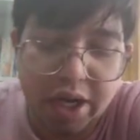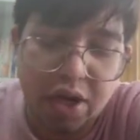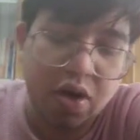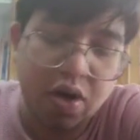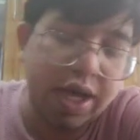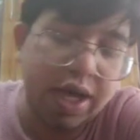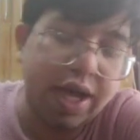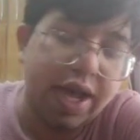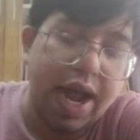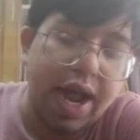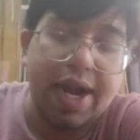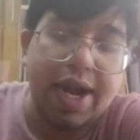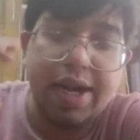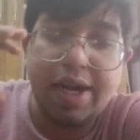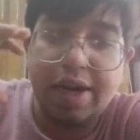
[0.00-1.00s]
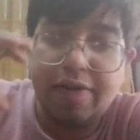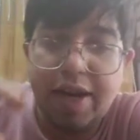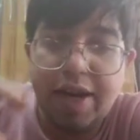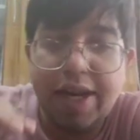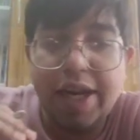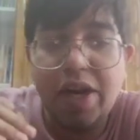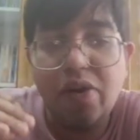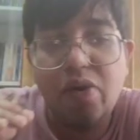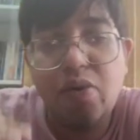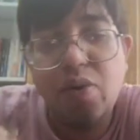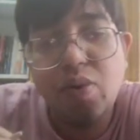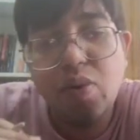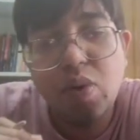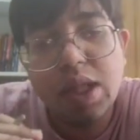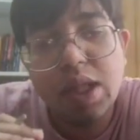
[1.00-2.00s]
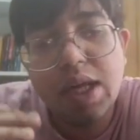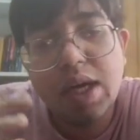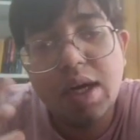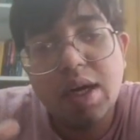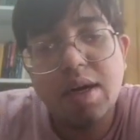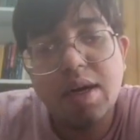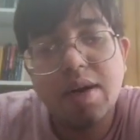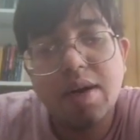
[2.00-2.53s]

okay, and it will lead to the